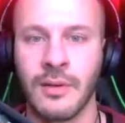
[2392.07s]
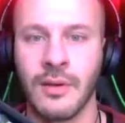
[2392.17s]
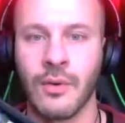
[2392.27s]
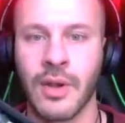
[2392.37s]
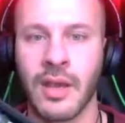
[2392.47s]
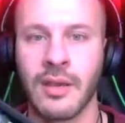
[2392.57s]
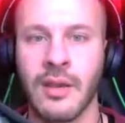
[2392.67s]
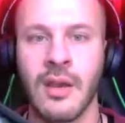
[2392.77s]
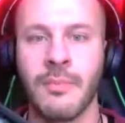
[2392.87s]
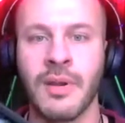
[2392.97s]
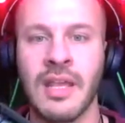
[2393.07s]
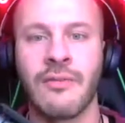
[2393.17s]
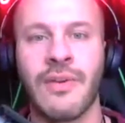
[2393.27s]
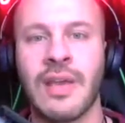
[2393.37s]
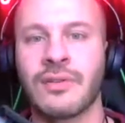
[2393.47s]
Okay. But
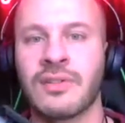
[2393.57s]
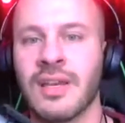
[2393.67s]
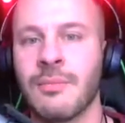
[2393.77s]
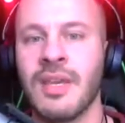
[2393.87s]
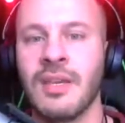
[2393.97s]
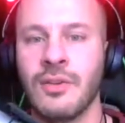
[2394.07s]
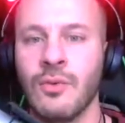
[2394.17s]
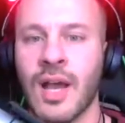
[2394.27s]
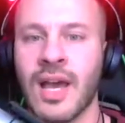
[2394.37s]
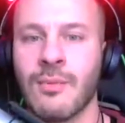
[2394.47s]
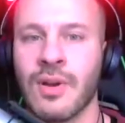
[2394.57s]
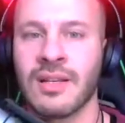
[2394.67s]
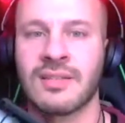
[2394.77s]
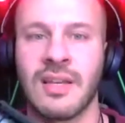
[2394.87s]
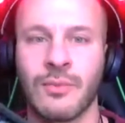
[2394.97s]
innovators like me and you, Adam, we're not
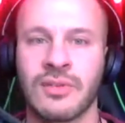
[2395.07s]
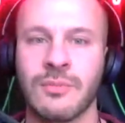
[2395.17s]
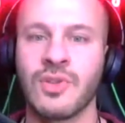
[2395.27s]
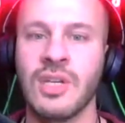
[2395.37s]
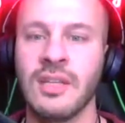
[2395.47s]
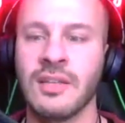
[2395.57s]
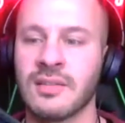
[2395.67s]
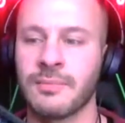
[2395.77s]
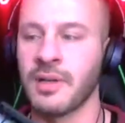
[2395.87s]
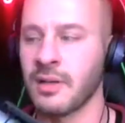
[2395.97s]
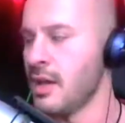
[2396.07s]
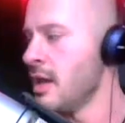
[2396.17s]
saying we're some geniuses, but